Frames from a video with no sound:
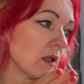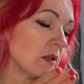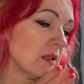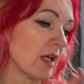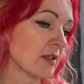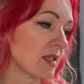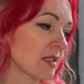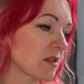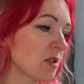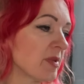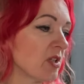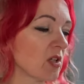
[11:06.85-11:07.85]
yeah, so that's
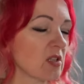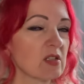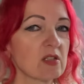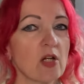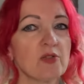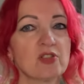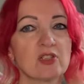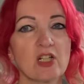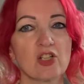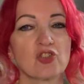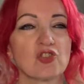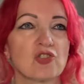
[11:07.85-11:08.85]
going to be like a slow
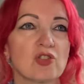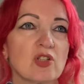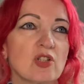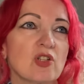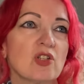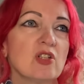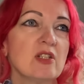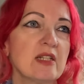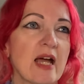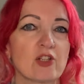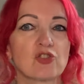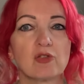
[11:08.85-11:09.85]
stitched
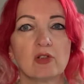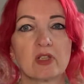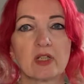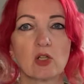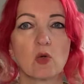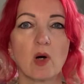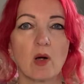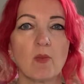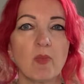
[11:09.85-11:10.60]
natural looking quilt.